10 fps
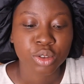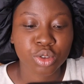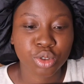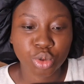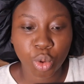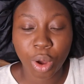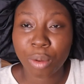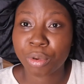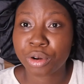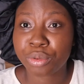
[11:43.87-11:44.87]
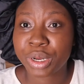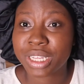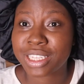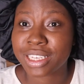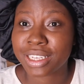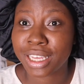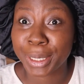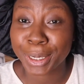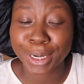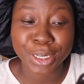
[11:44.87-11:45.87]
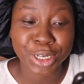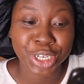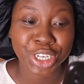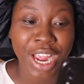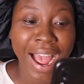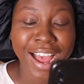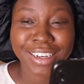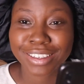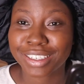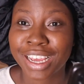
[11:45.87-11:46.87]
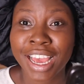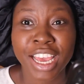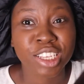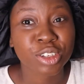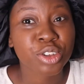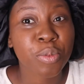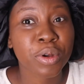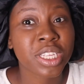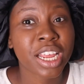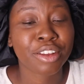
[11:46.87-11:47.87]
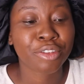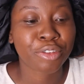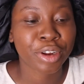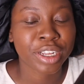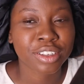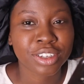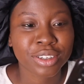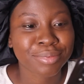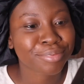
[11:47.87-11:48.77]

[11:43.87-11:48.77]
So I'm going to read it in English, and it's also posted in French.